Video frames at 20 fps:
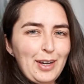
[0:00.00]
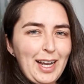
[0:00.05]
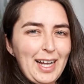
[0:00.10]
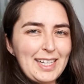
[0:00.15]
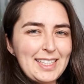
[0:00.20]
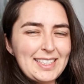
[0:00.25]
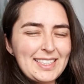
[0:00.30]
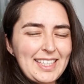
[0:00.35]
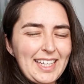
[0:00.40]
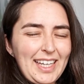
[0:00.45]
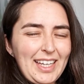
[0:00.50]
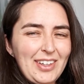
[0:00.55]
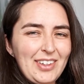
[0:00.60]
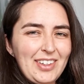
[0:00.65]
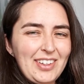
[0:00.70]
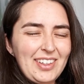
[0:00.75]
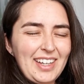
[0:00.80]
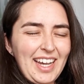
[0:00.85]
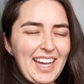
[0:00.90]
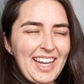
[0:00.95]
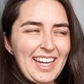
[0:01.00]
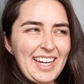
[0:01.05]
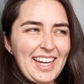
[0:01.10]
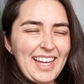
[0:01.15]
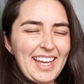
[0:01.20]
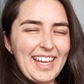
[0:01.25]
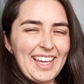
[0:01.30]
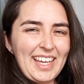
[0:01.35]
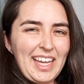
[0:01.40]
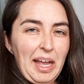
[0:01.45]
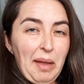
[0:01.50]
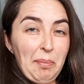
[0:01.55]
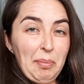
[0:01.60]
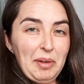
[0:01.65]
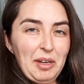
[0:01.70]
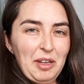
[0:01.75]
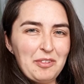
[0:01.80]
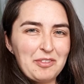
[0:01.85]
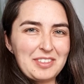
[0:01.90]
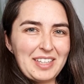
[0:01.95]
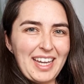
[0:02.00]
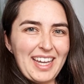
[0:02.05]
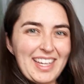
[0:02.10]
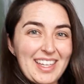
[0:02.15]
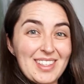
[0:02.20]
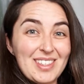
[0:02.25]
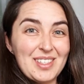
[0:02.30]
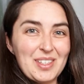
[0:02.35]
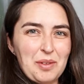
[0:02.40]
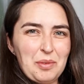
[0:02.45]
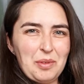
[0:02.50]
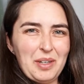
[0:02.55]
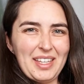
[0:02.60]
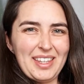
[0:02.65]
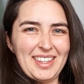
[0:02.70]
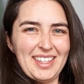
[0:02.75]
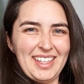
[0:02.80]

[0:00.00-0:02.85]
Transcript: I'll see you in a couple of days with